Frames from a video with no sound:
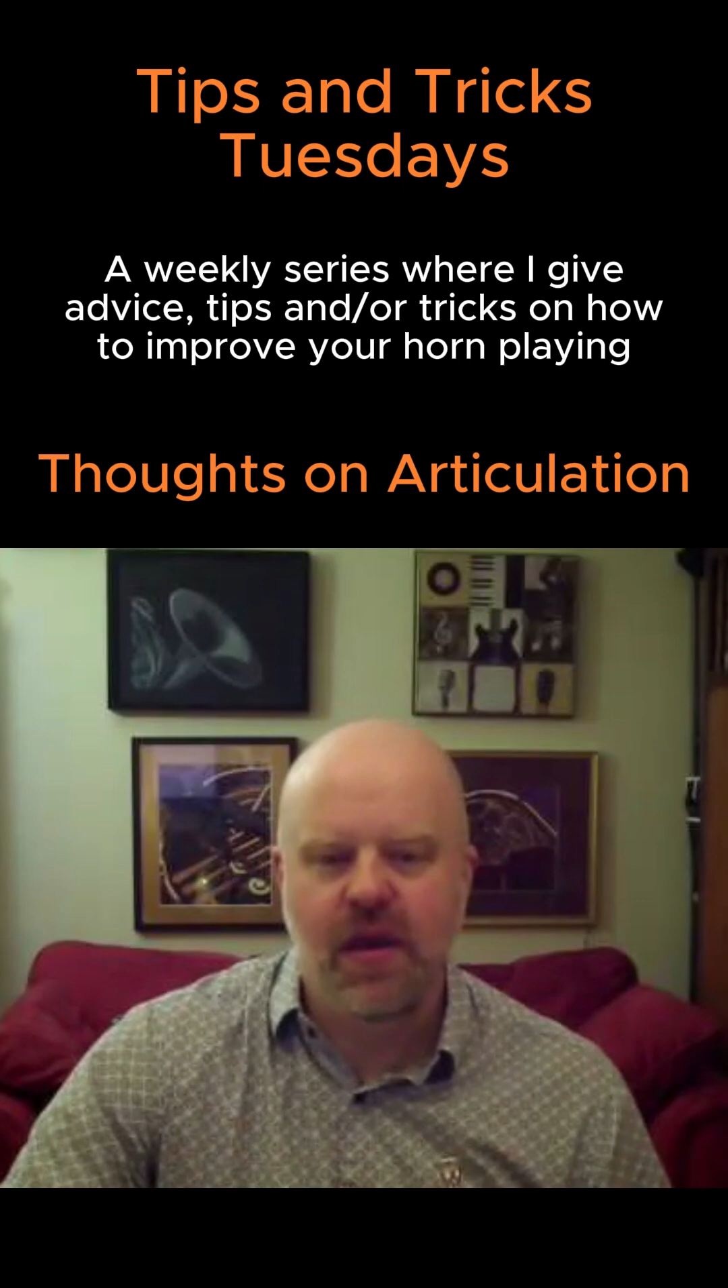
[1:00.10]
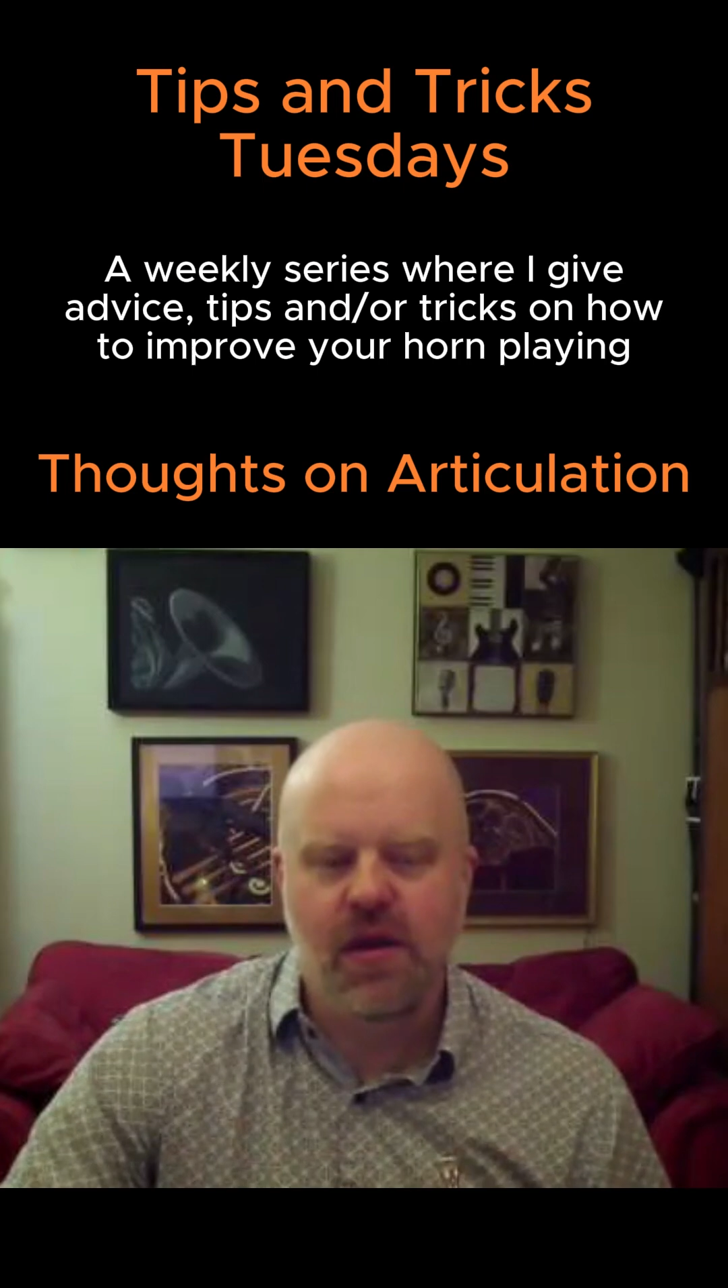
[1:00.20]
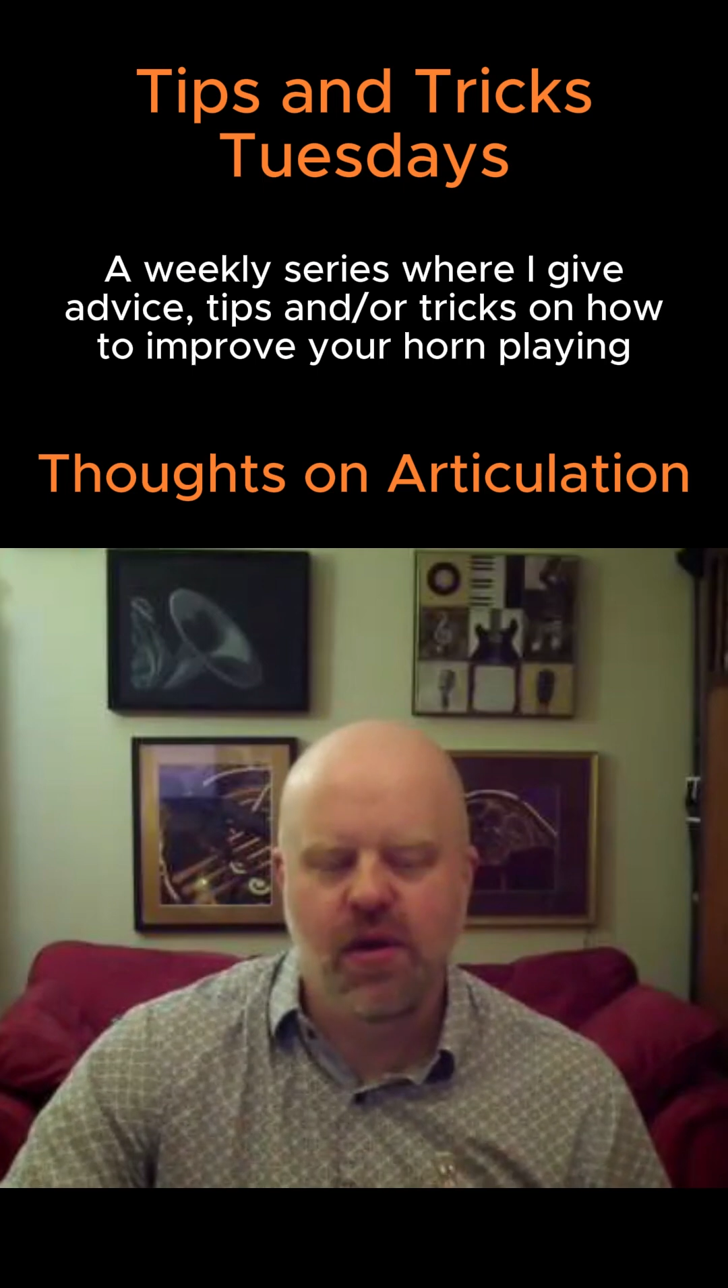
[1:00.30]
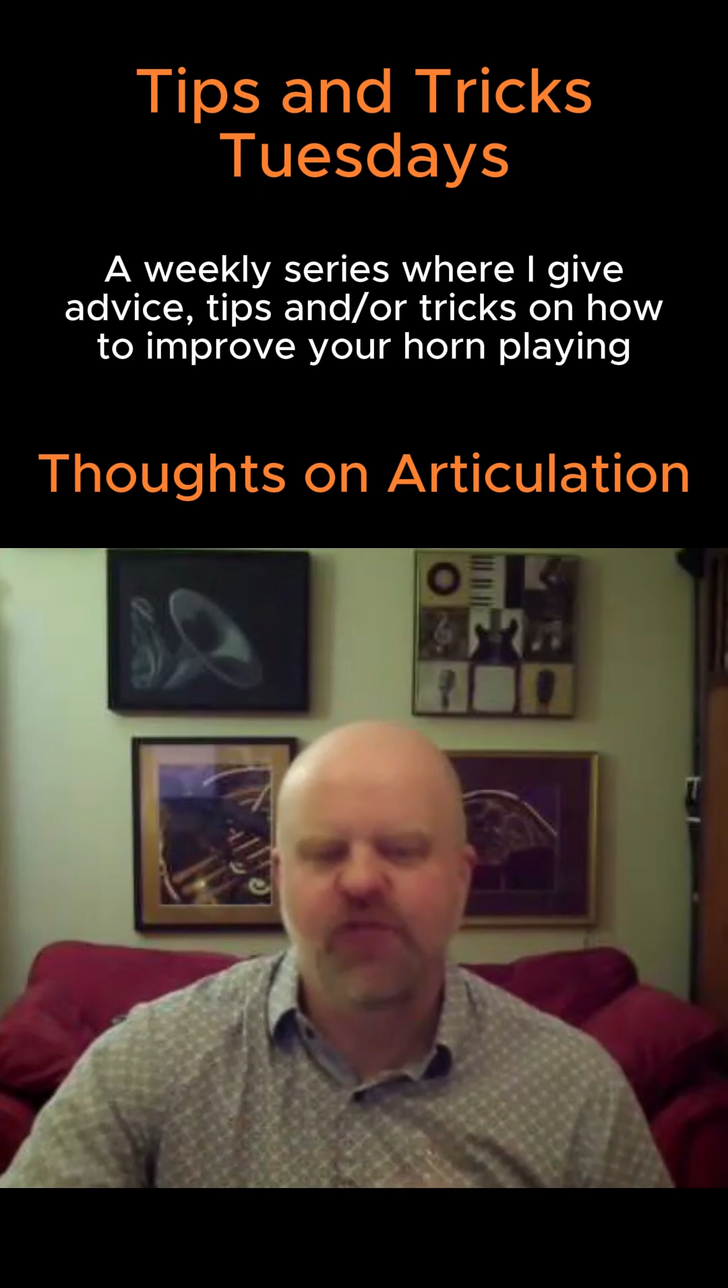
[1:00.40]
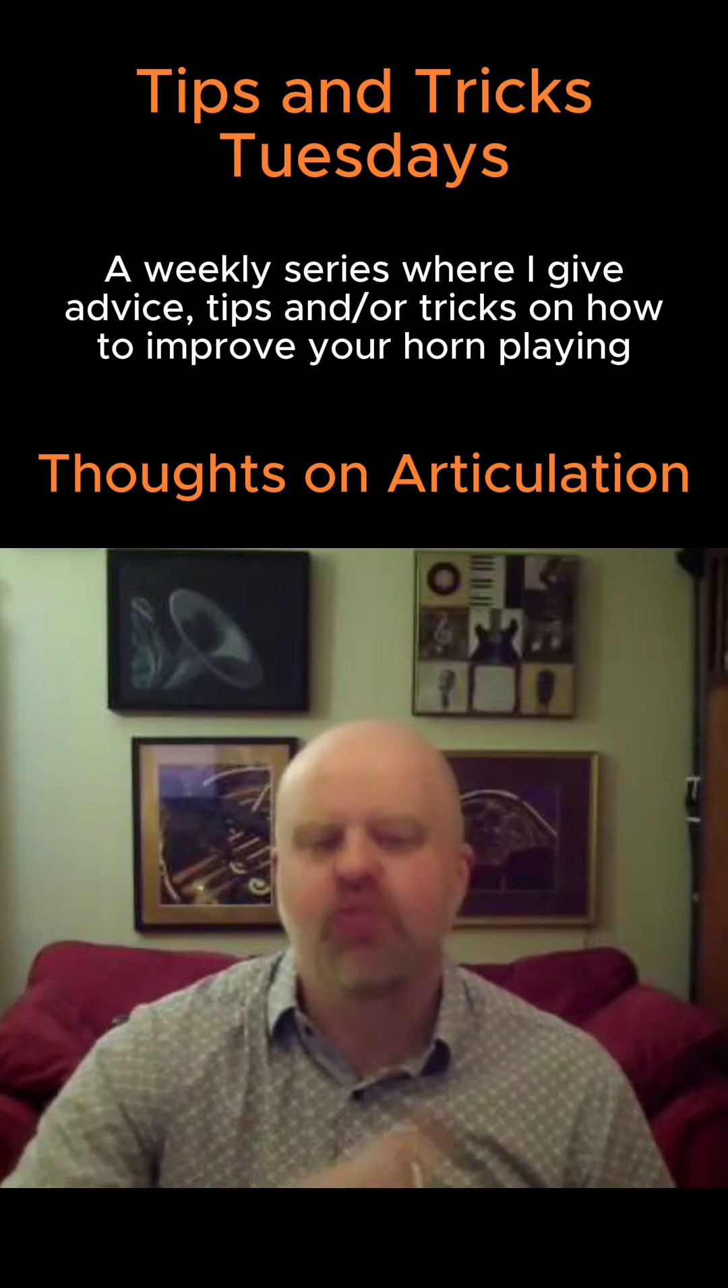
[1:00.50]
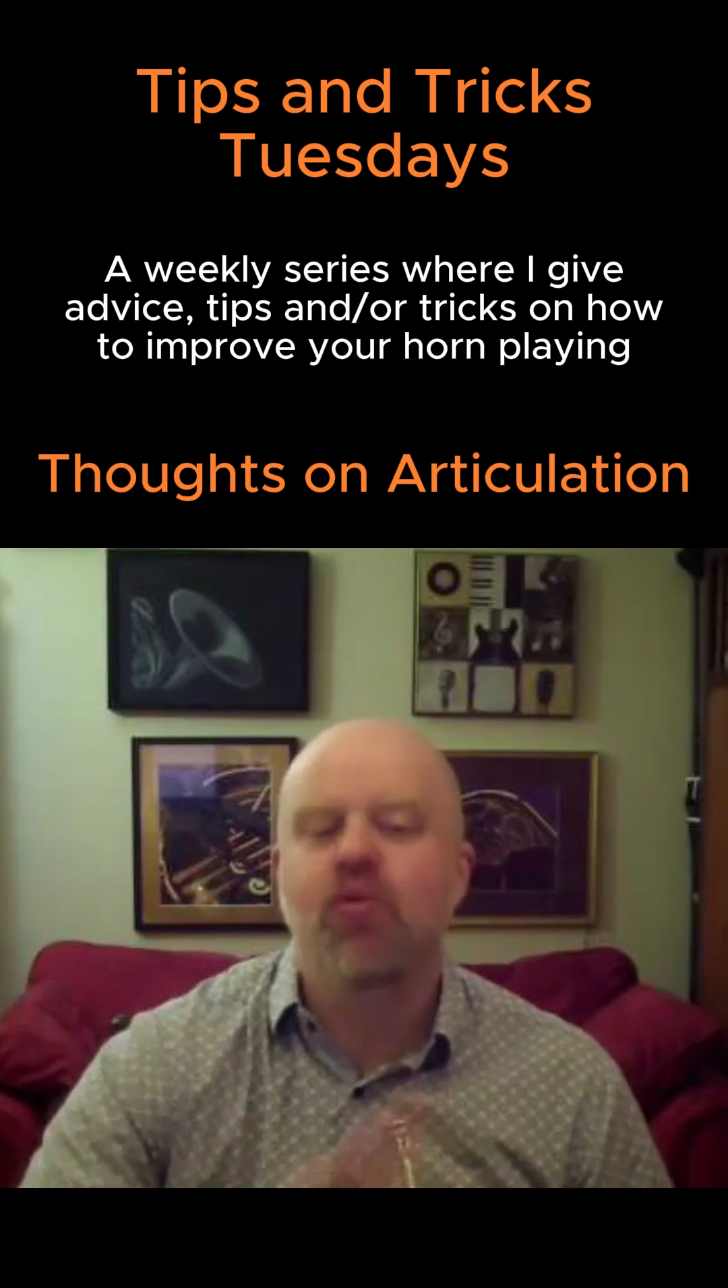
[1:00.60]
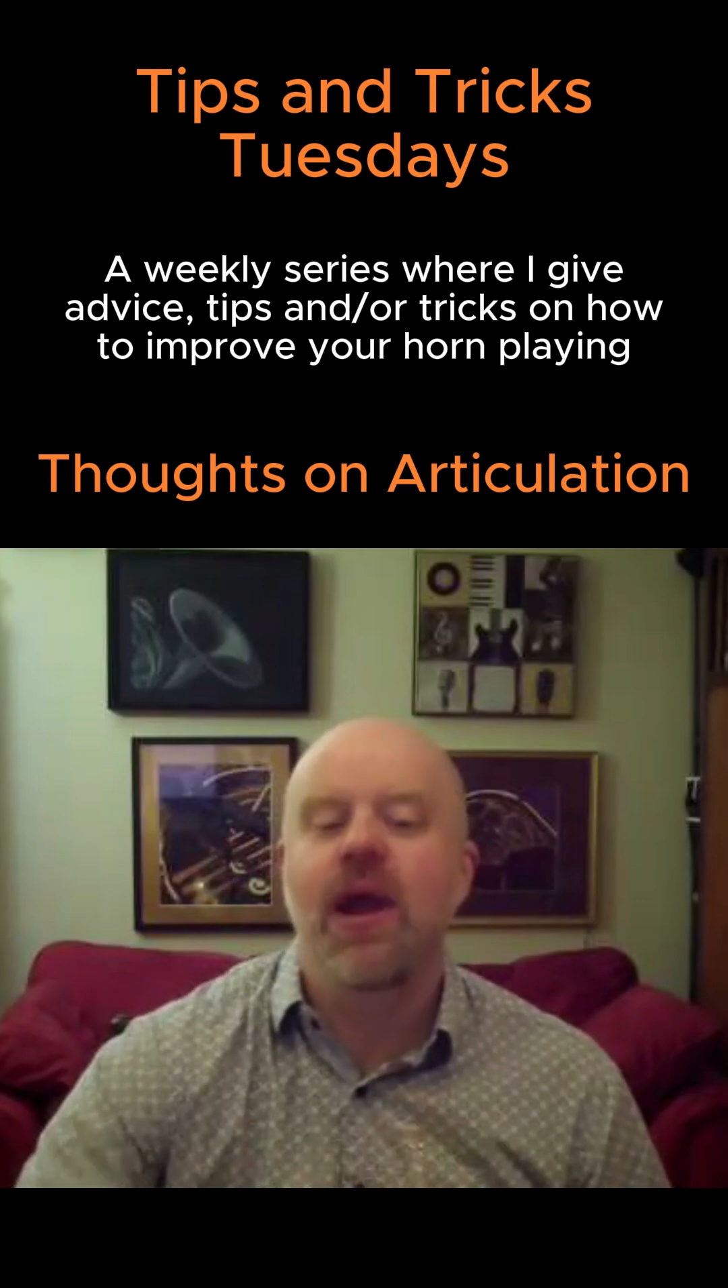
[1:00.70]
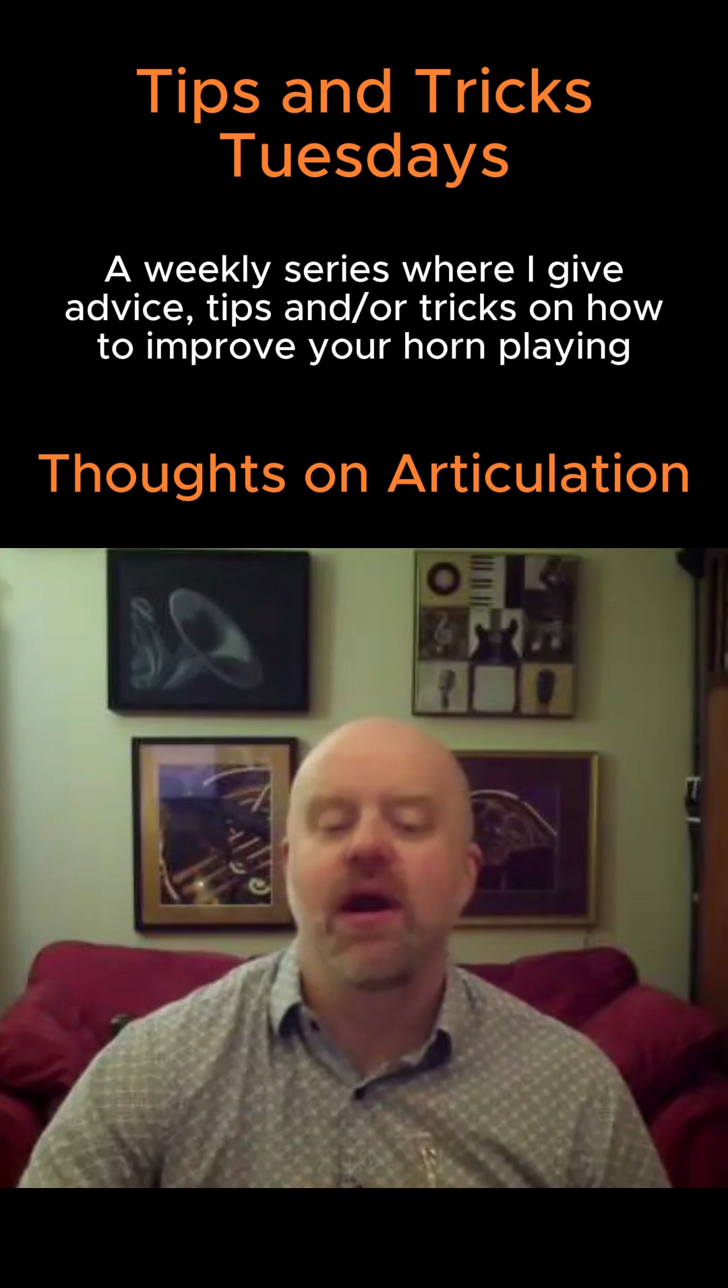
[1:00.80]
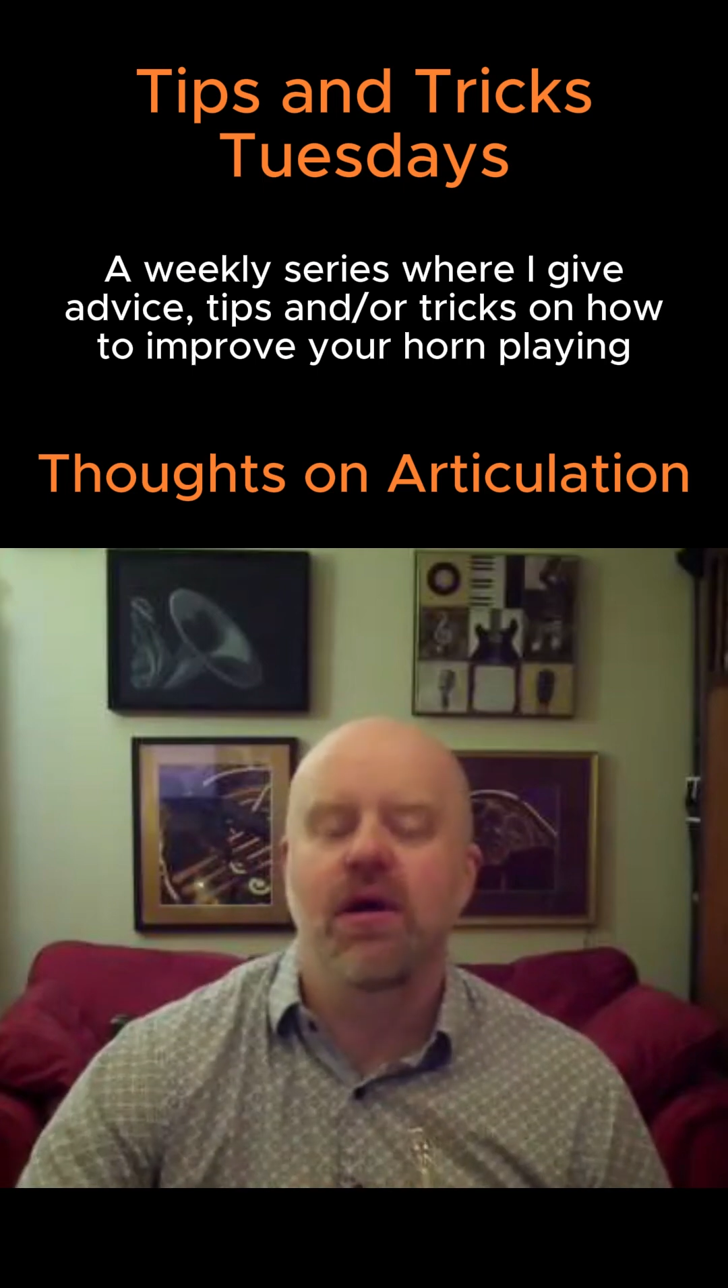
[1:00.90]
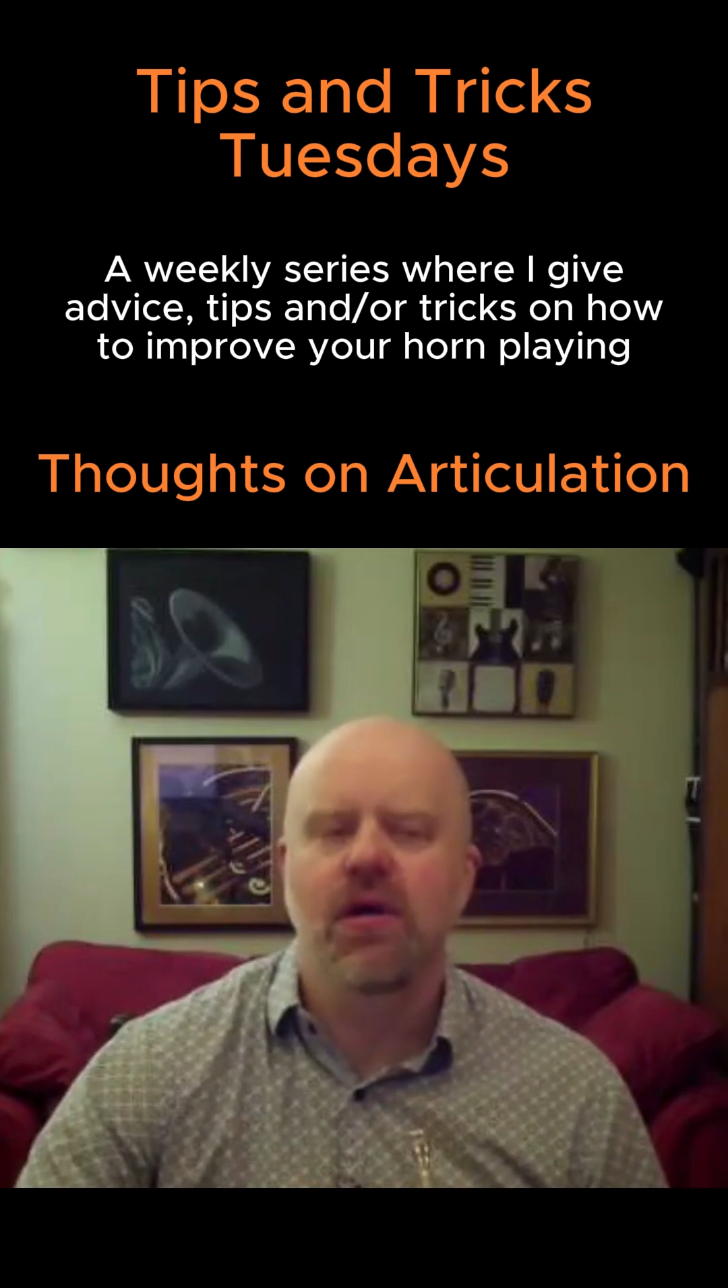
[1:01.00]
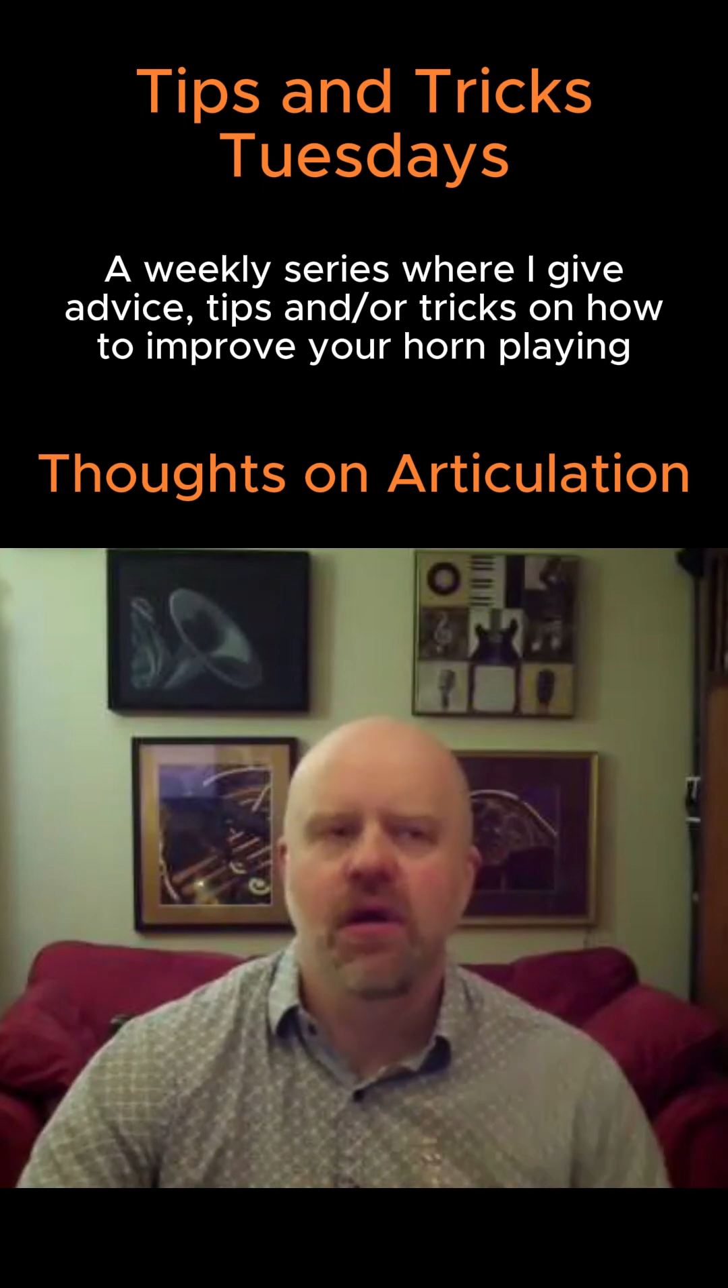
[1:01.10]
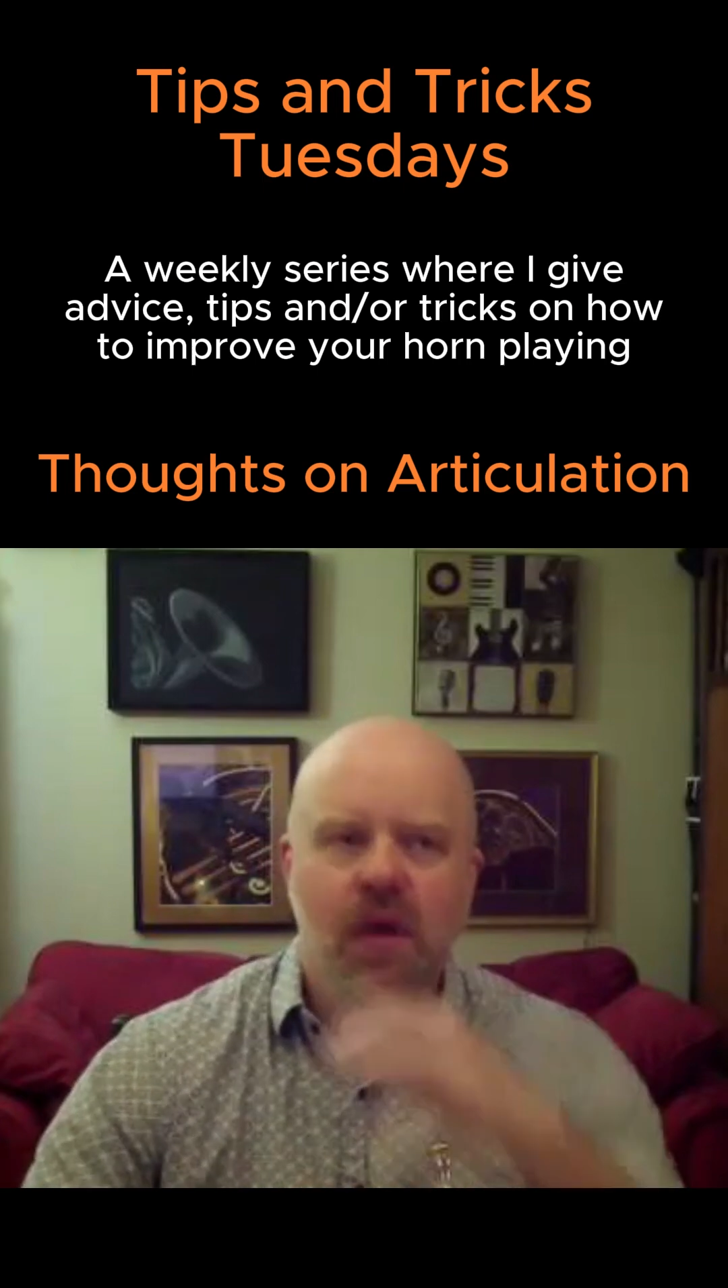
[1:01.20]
It's rare